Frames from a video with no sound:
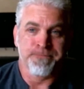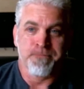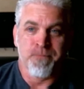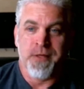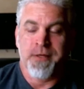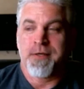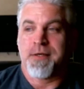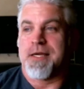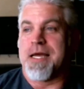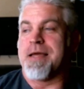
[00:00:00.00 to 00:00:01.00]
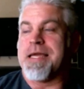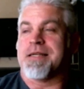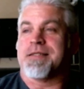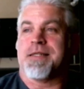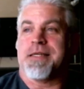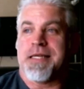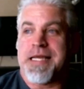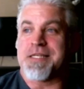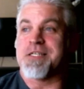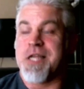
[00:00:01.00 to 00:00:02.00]
Right uh, it
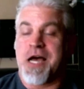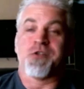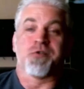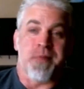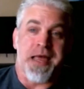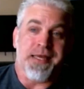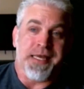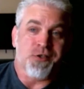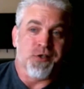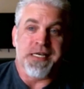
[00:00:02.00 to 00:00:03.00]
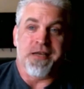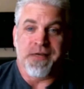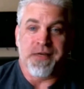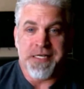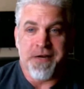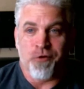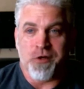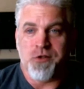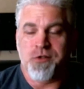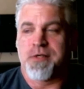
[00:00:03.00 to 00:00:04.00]
it does make a significant
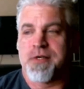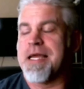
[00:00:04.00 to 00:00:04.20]
difference.